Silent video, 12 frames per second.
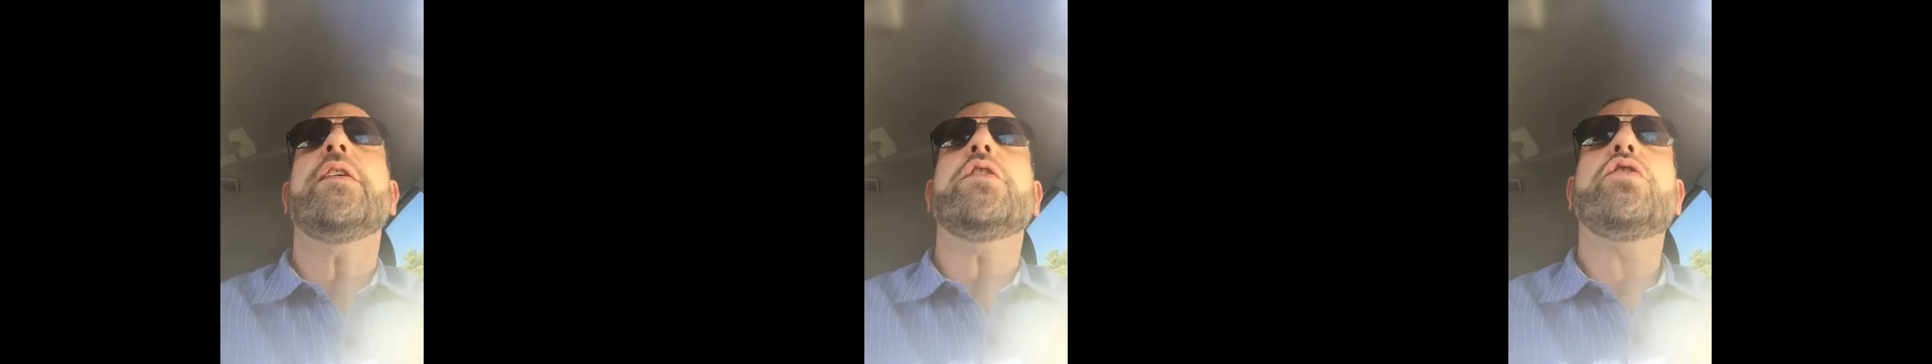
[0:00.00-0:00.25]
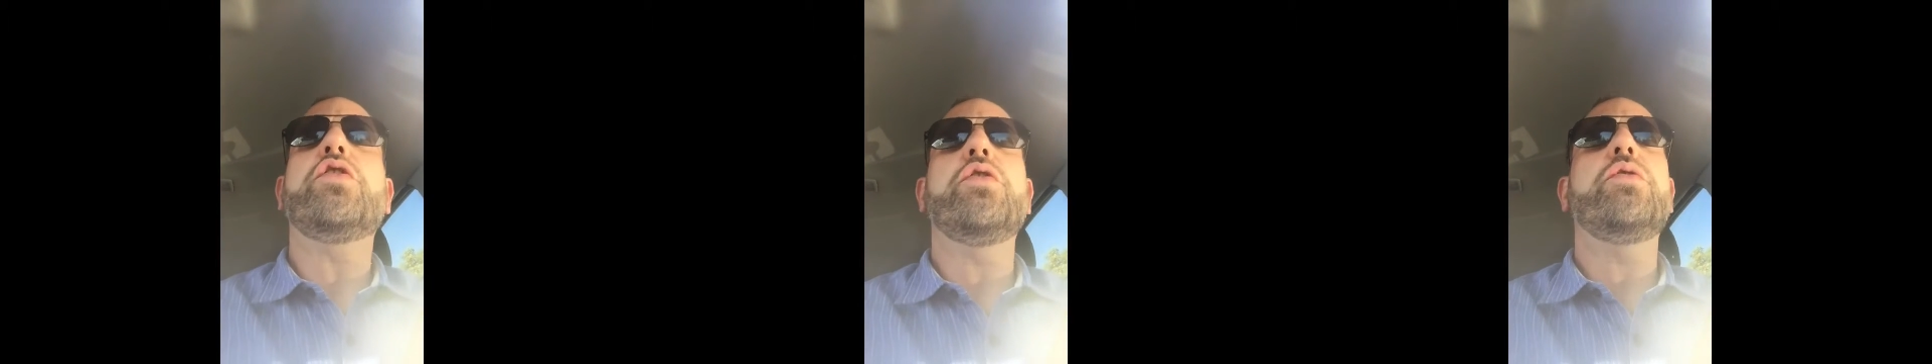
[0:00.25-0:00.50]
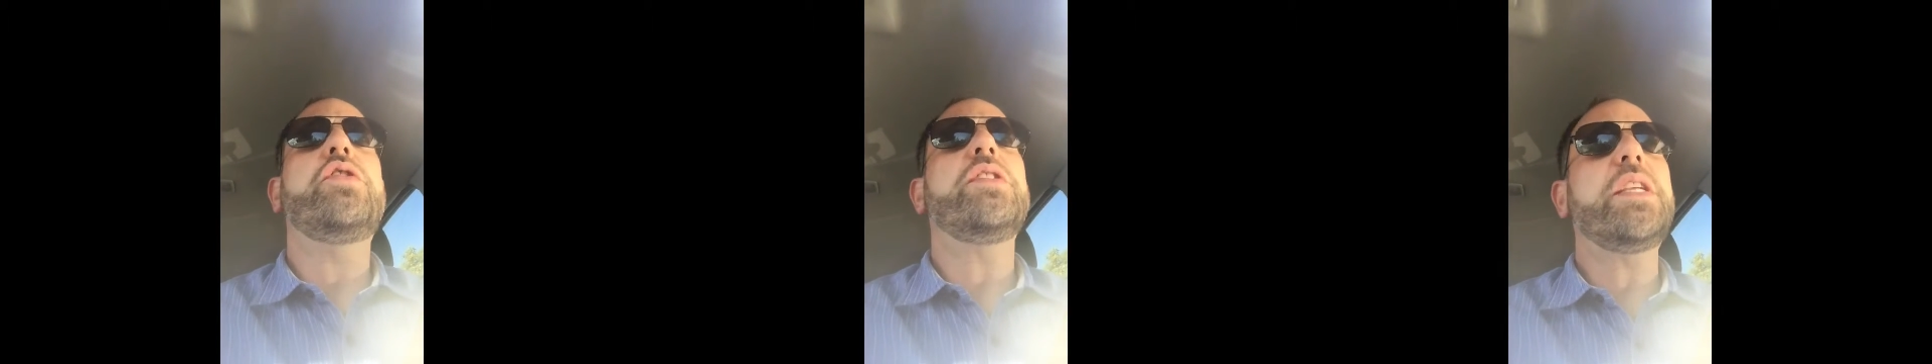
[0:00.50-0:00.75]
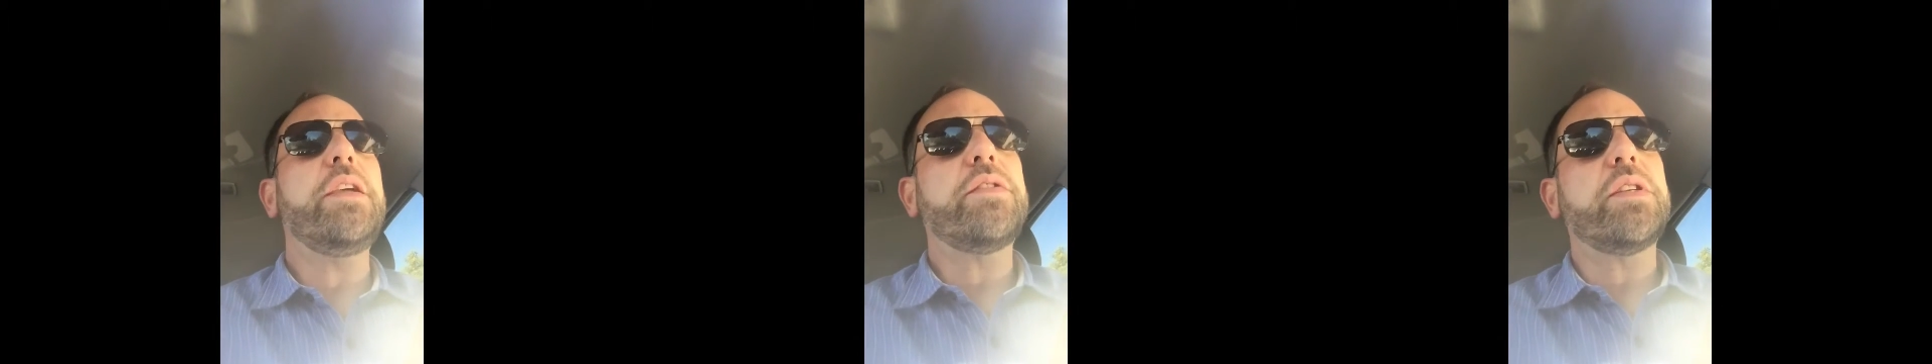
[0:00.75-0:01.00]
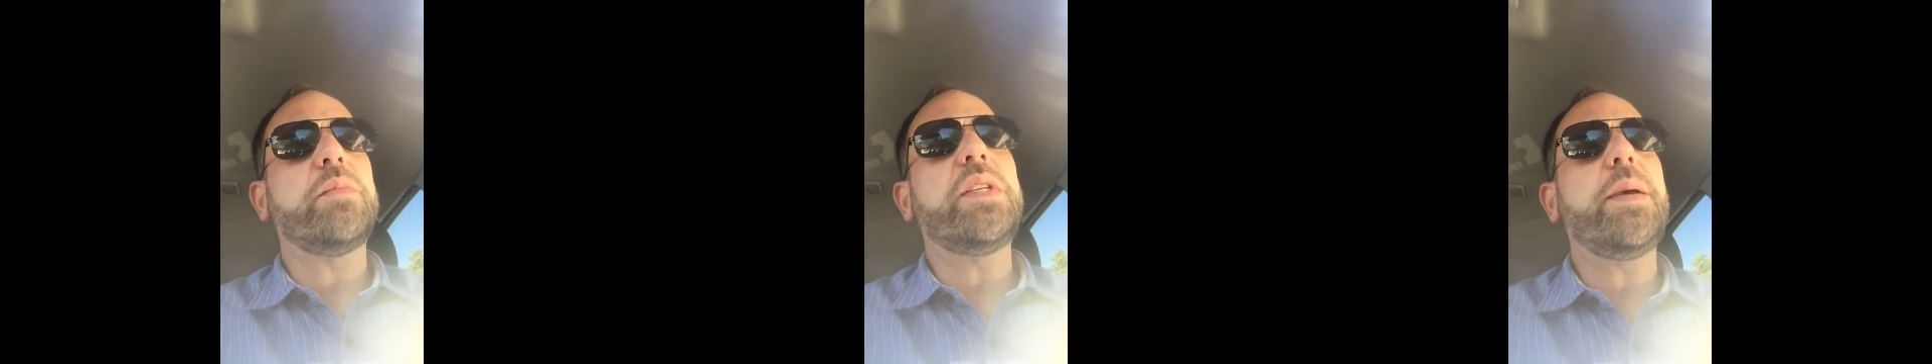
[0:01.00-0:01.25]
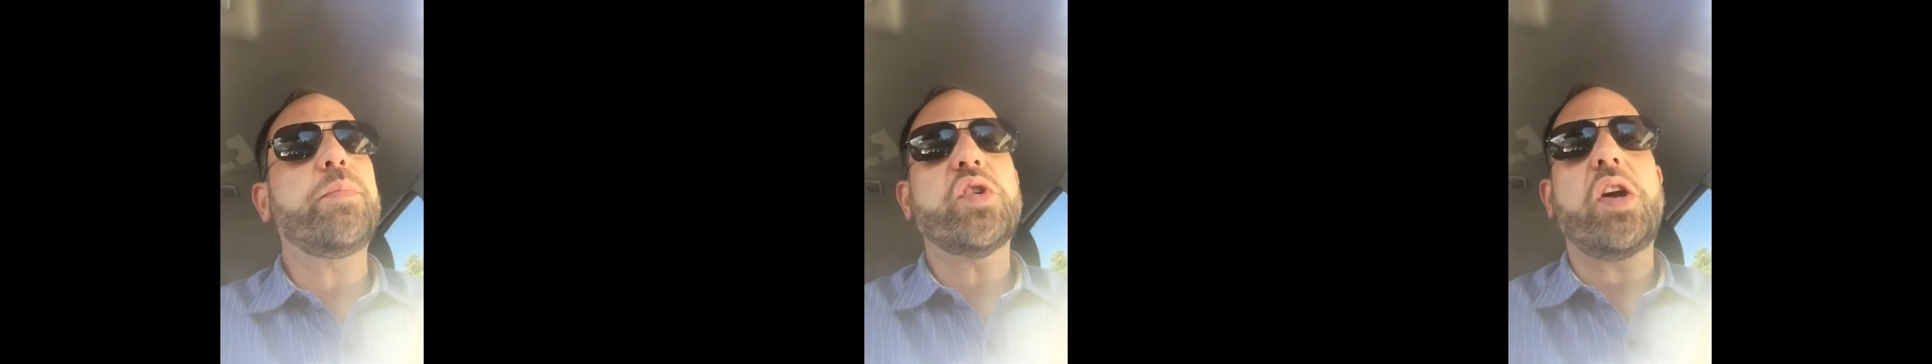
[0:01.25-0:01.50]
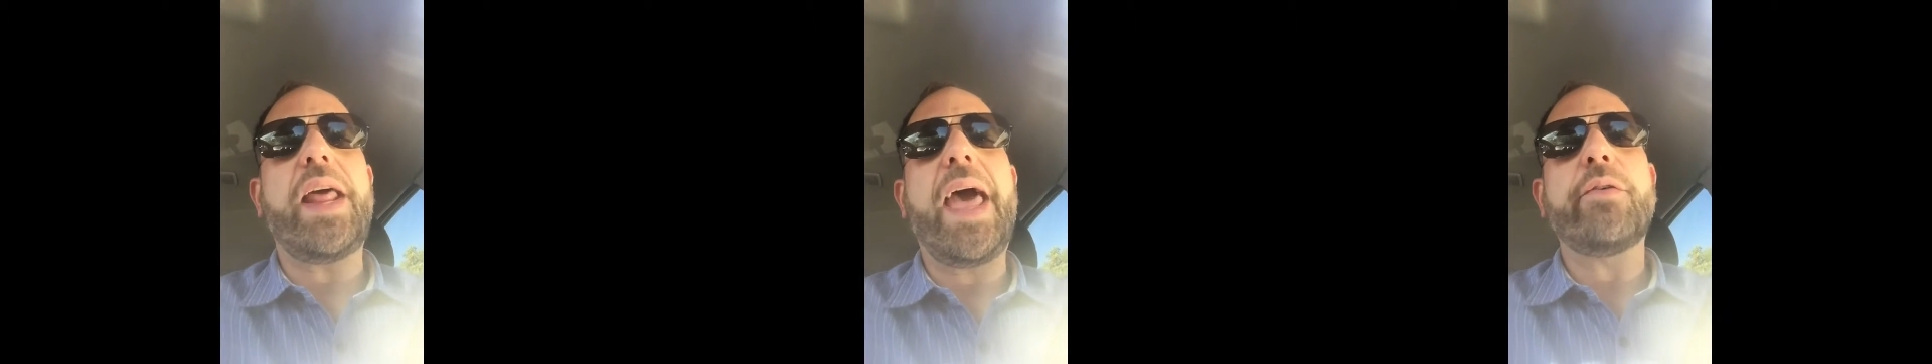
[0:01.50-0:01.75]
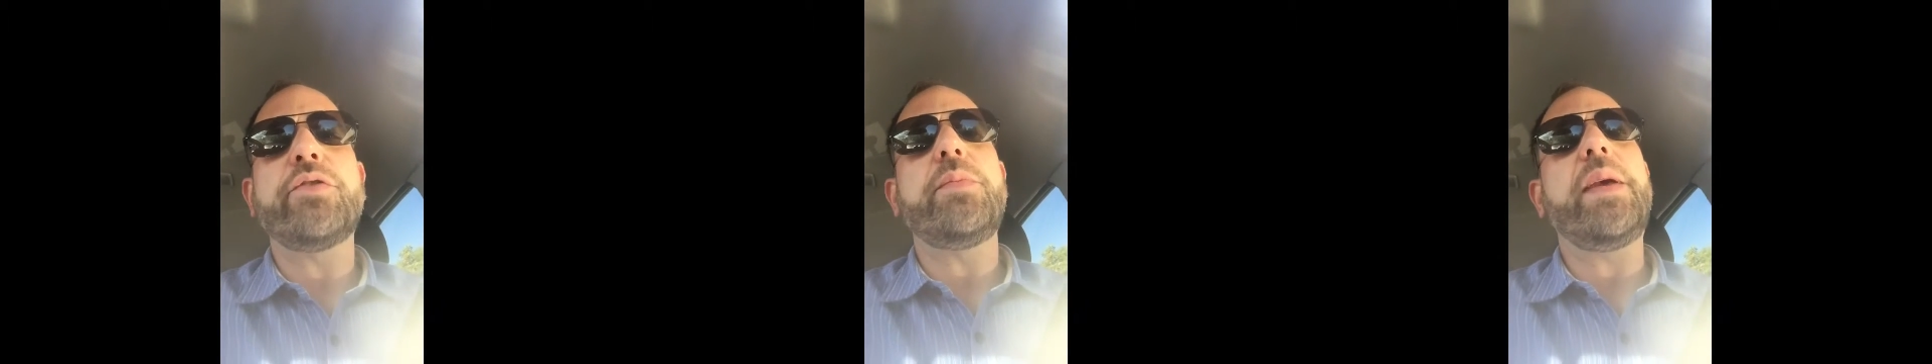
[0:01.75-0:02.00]
to just give some tips on
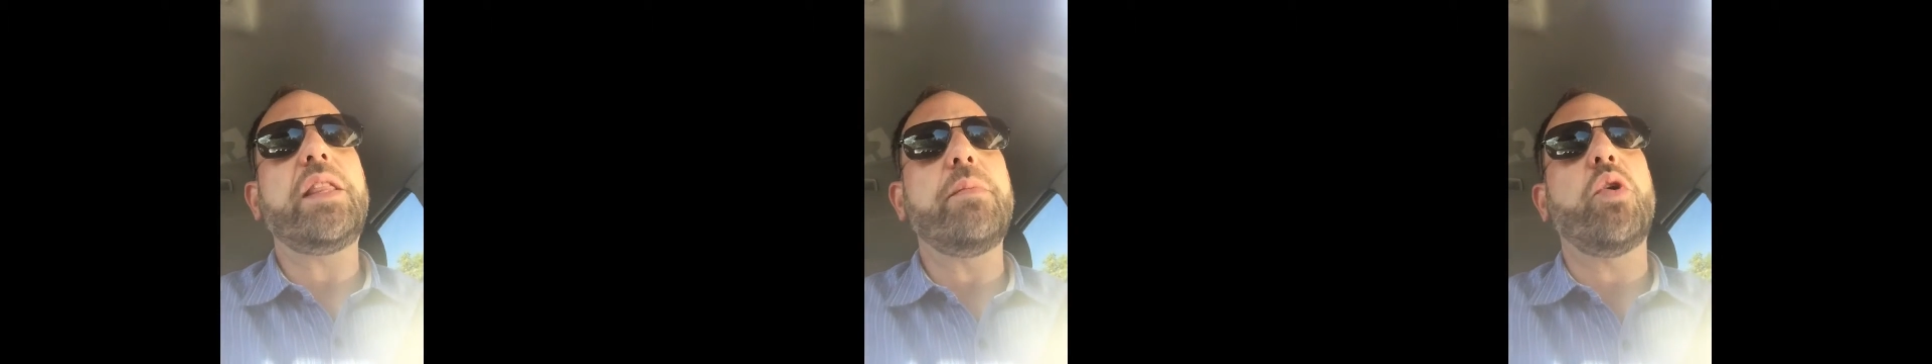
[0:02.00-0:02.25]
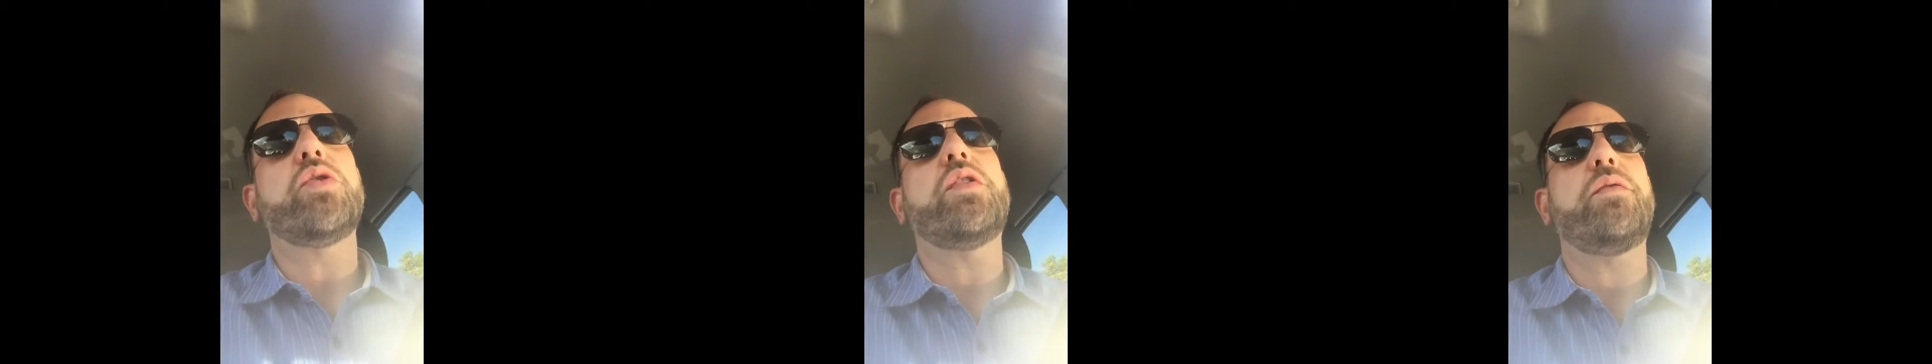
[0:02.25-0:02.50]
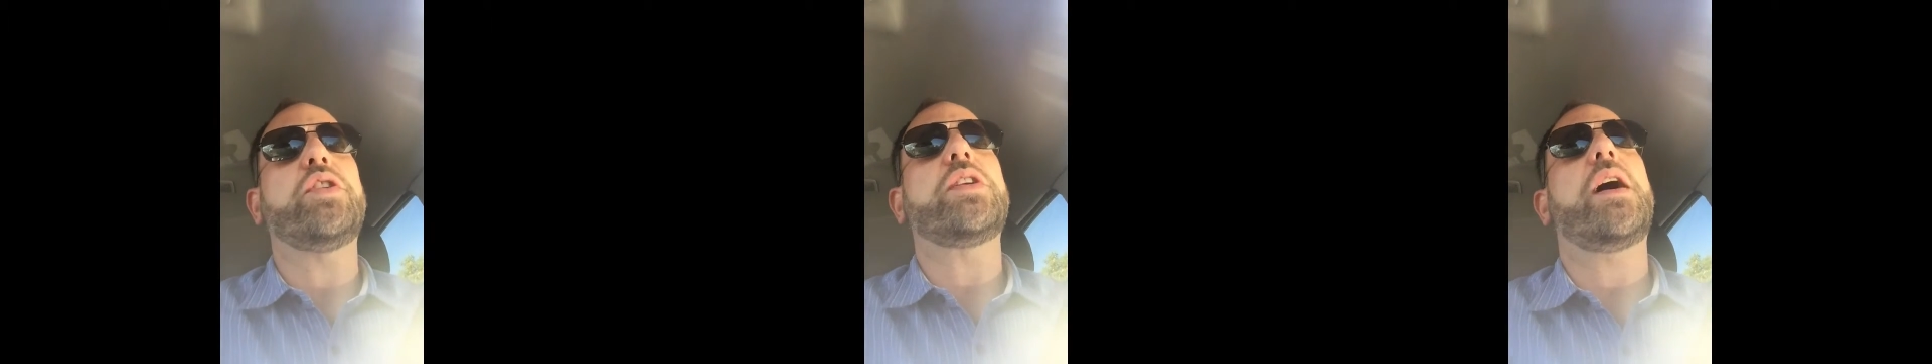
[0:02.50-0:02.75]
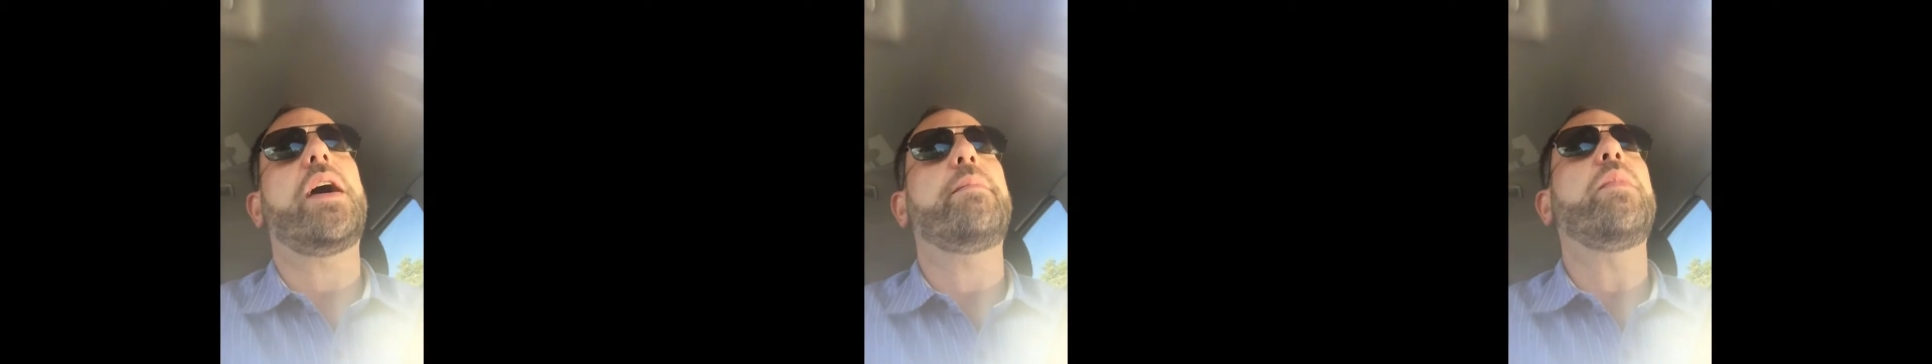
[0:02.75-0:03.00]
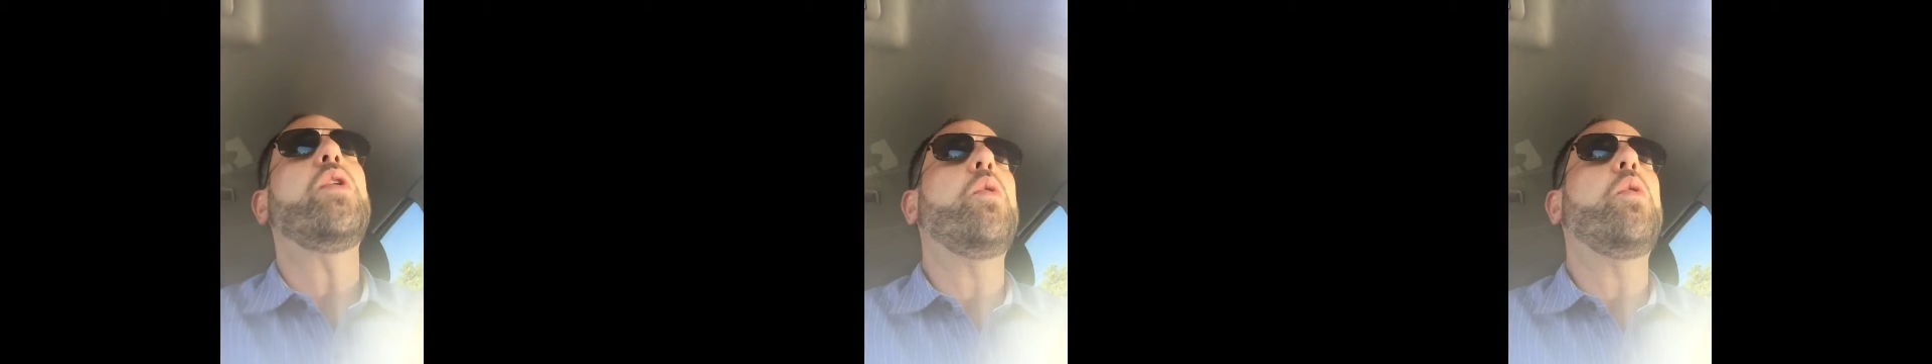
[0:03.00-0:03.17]
how to make the most of your time